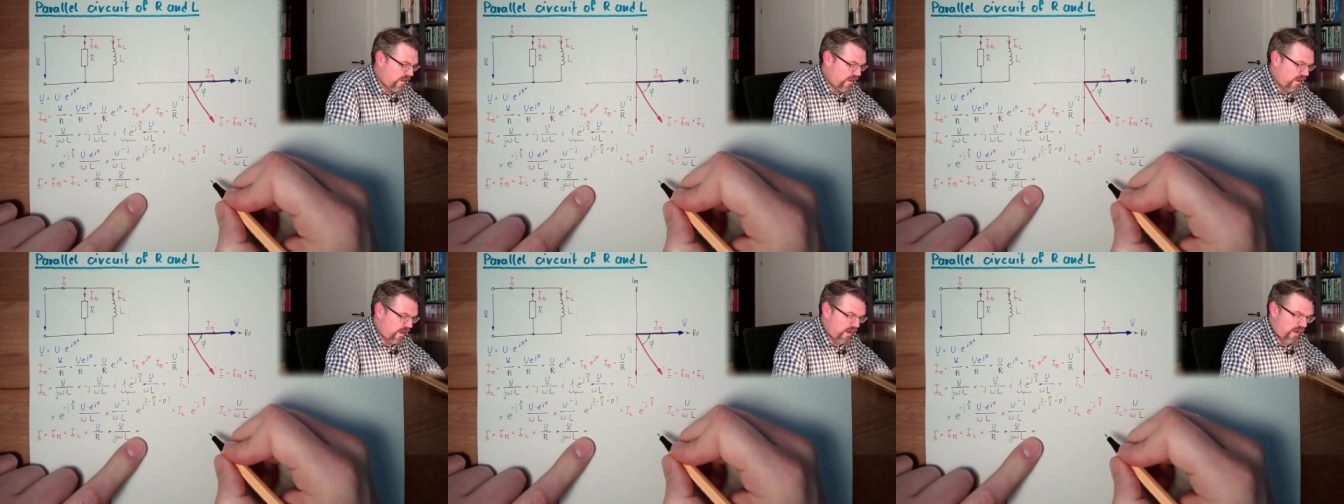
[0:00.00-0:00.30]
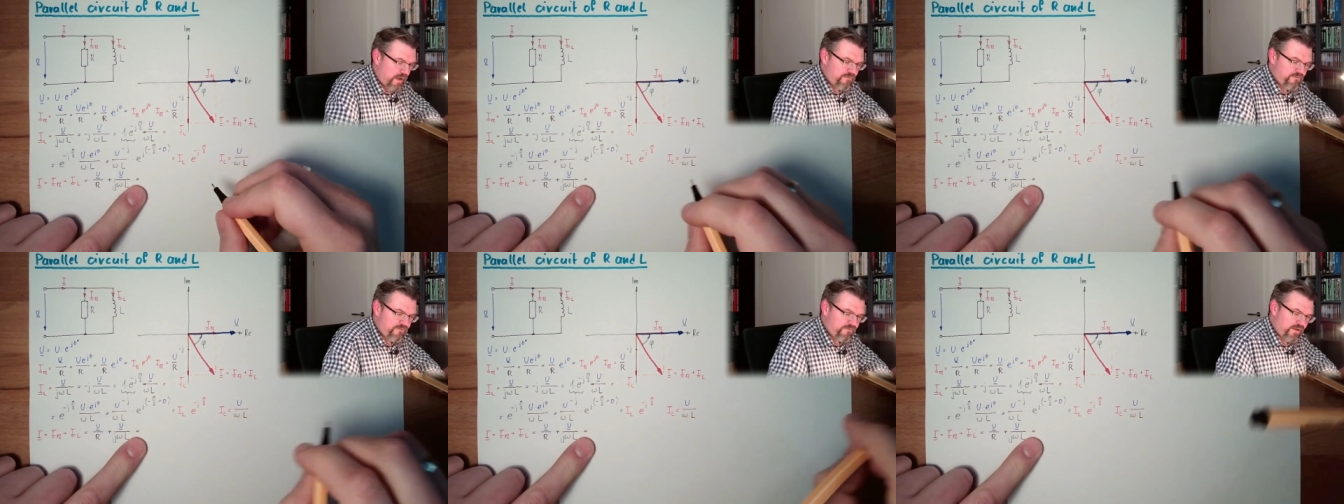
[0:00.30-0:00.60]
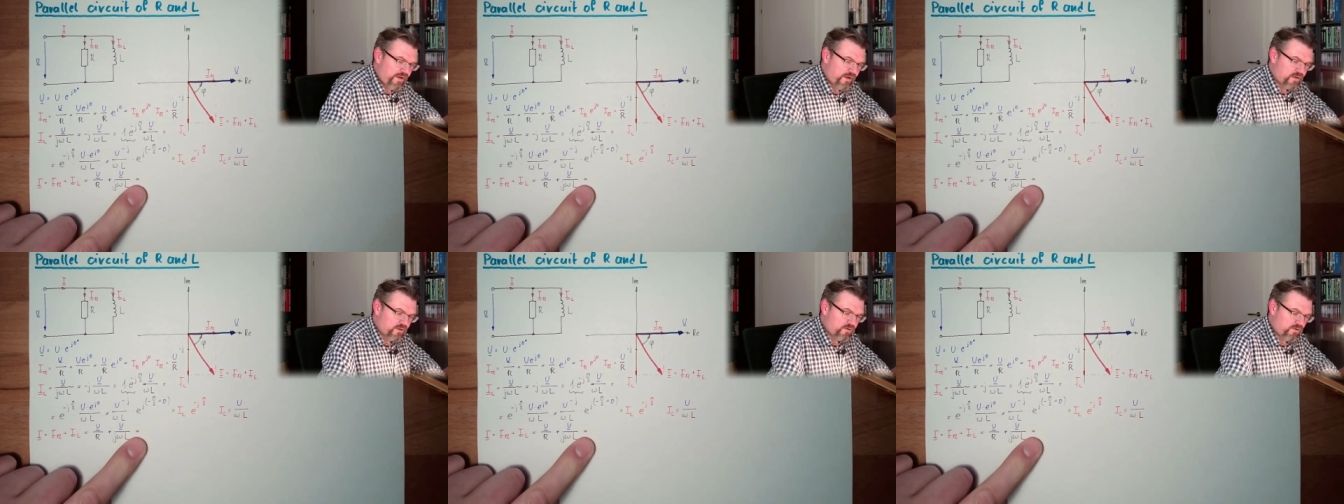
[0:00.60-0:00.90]
I
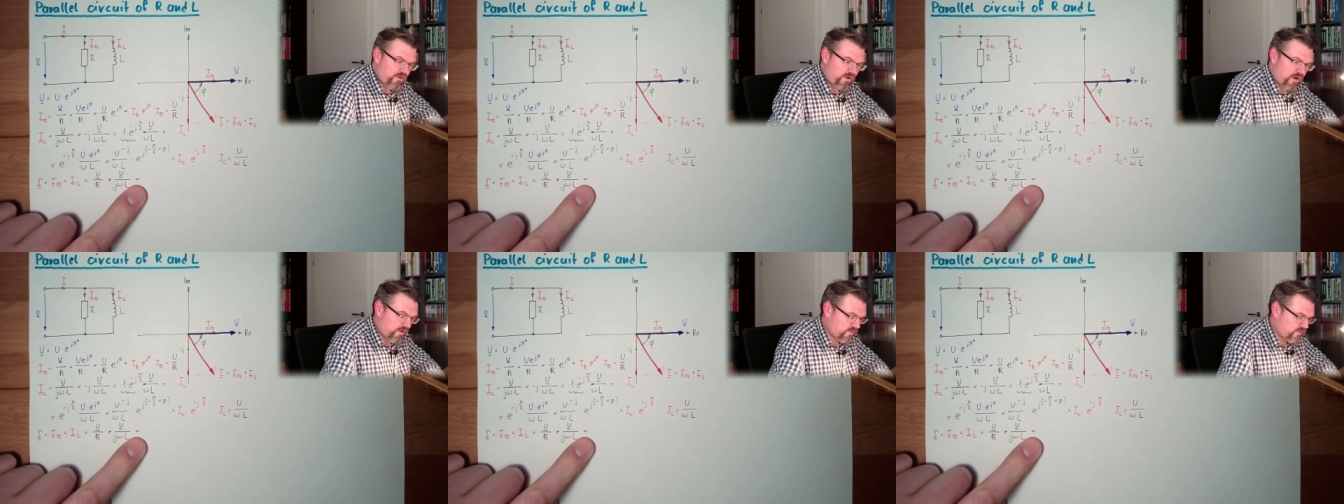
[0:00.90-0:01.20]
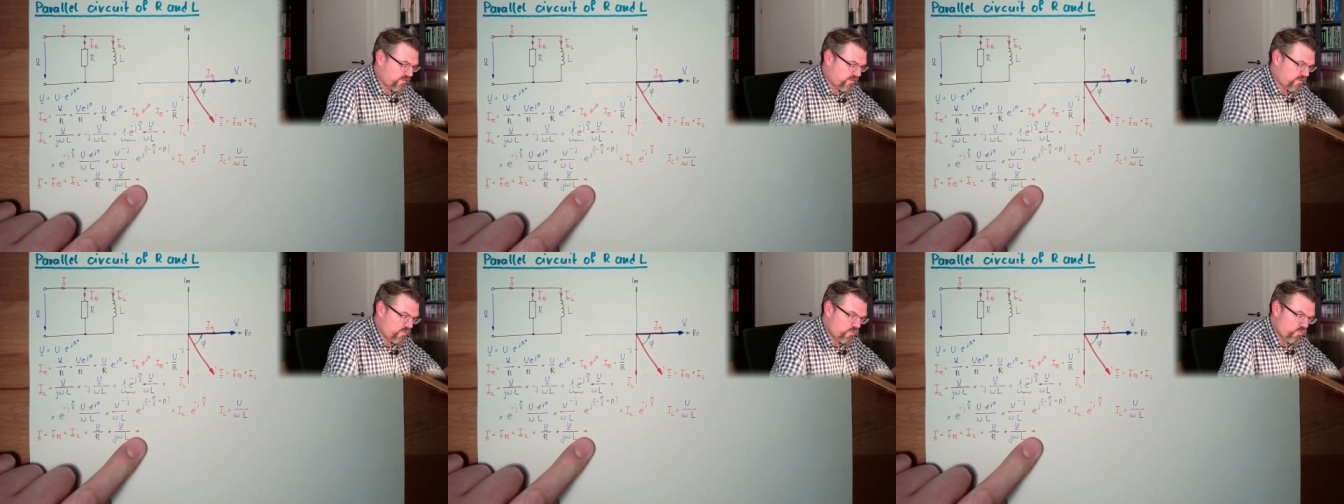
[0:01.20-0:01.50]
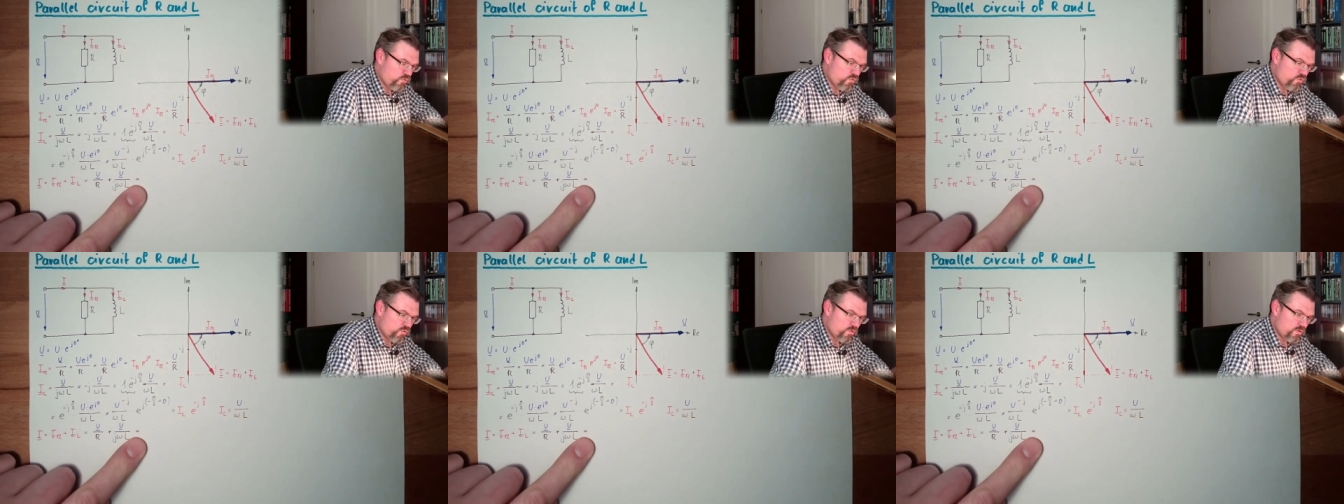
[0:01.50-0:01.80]
factor out u,
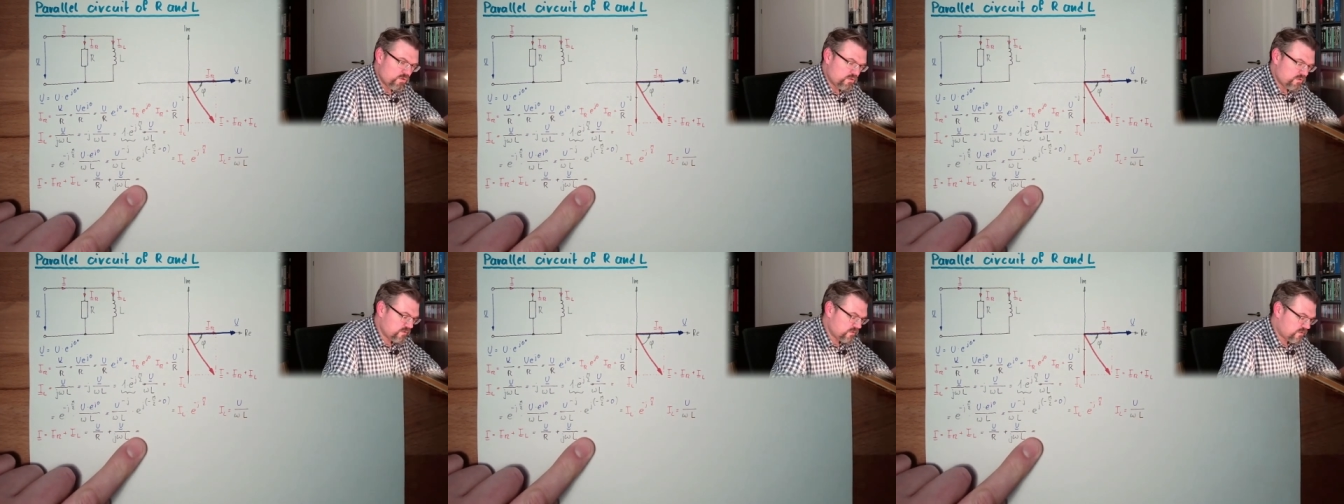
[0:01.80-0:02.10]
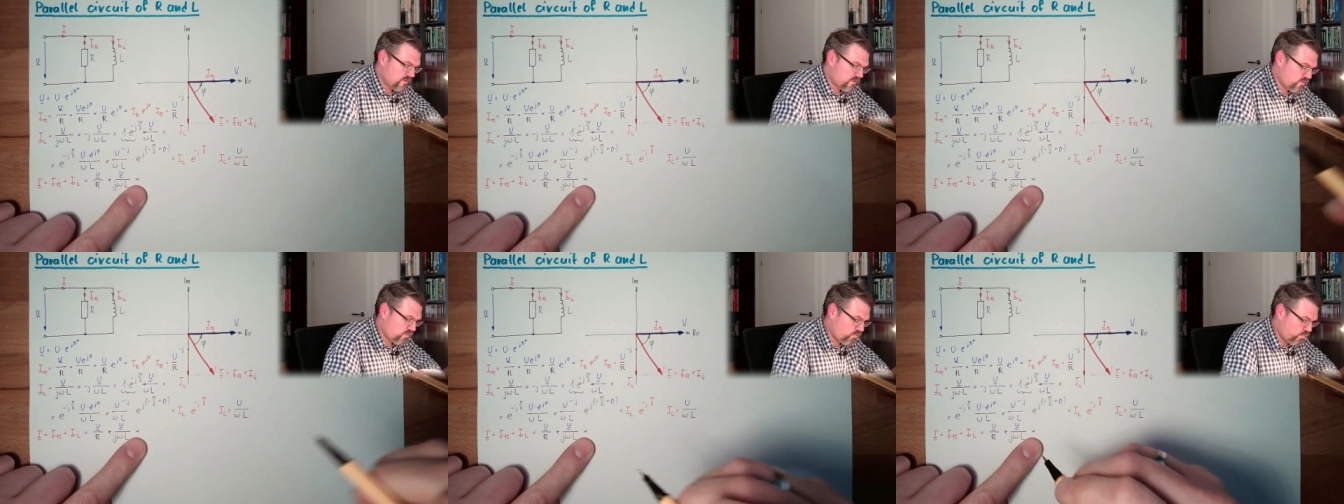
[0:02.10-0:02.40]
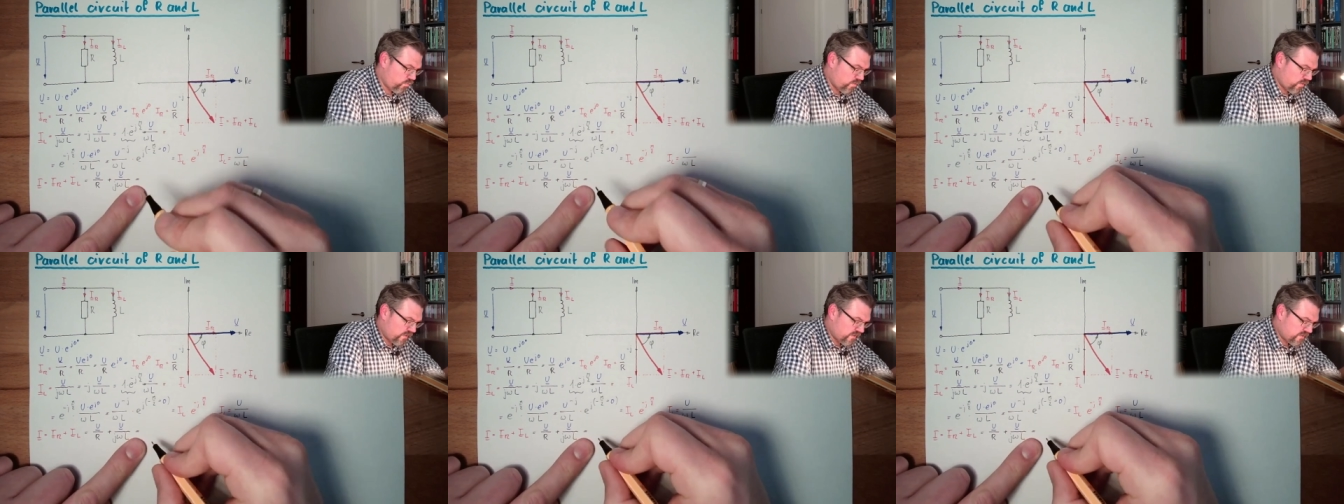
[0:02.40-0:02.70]
so
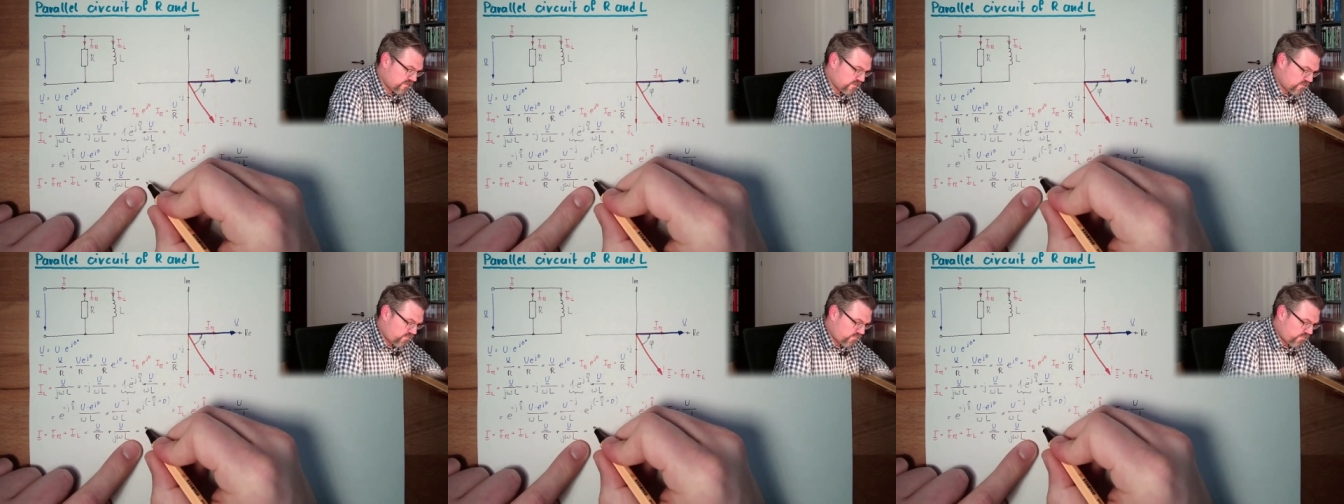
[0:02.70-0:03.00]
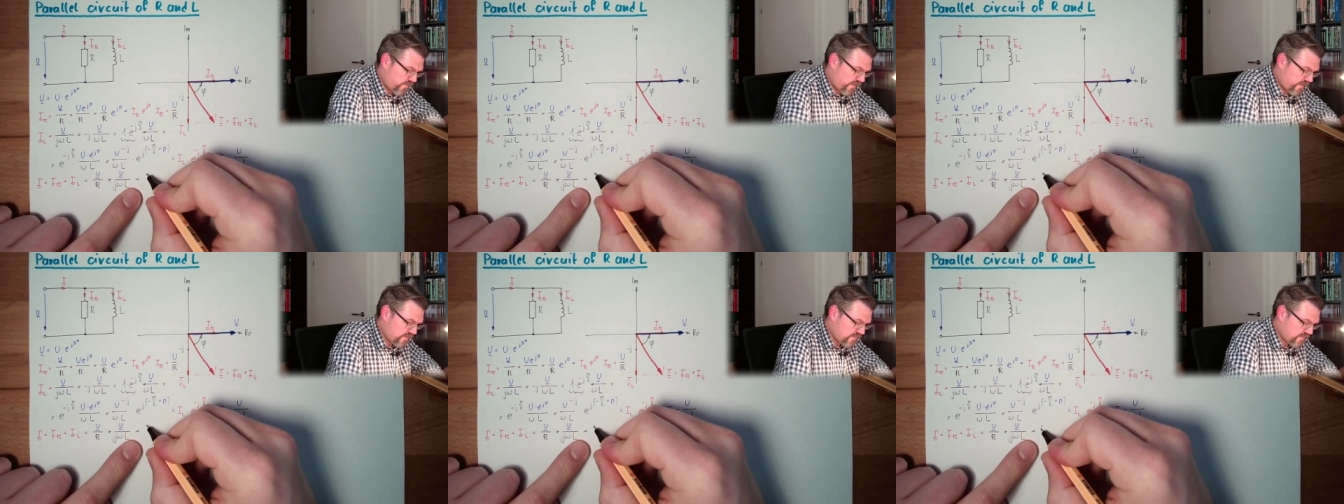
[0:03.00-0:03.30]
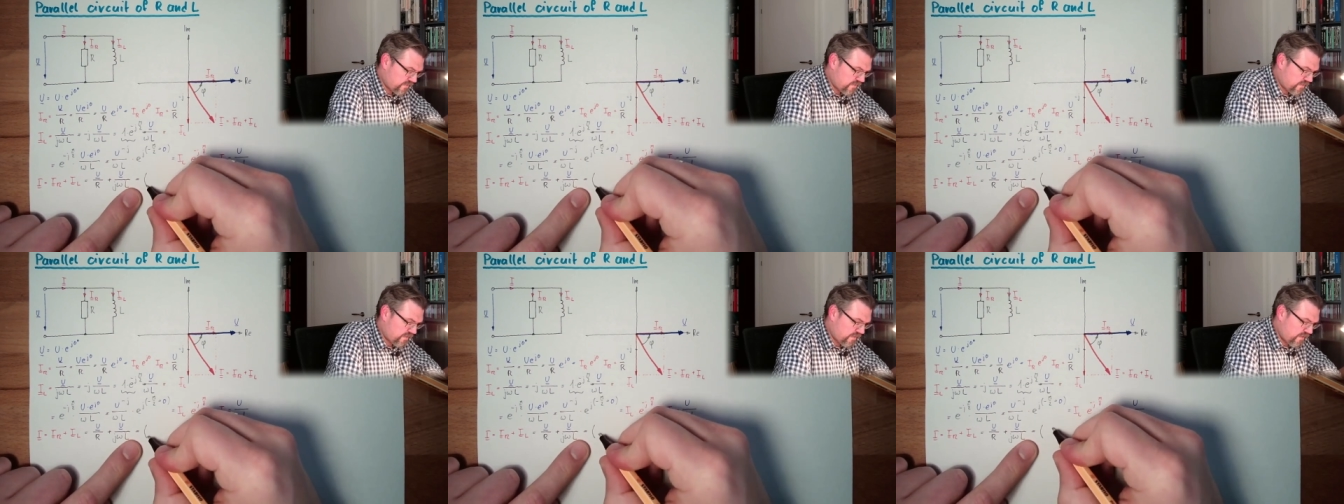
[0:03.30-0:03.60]
what is the
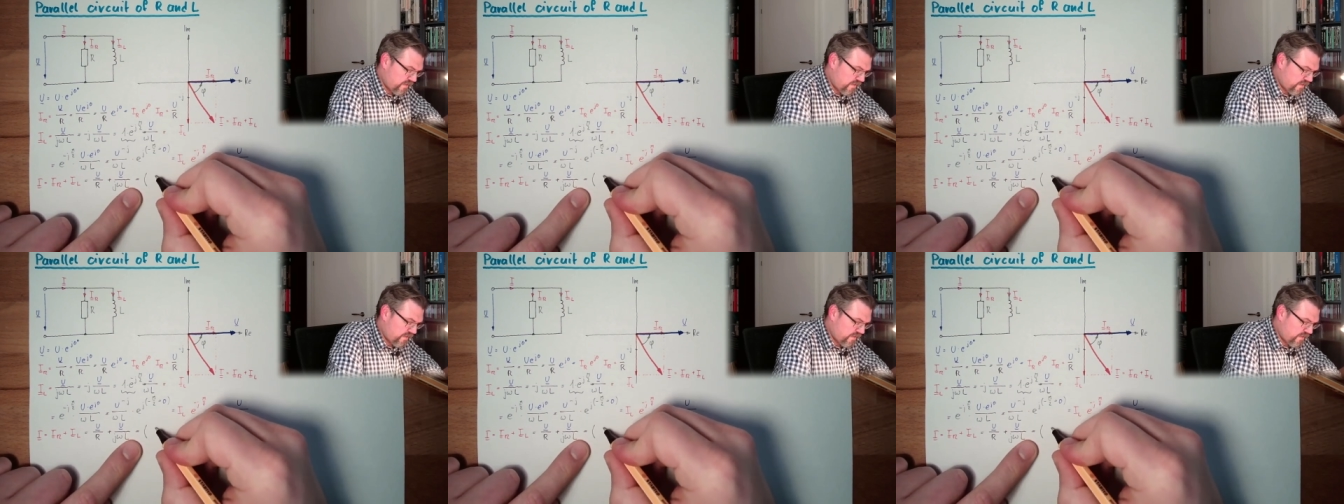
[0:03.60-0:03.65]
rest?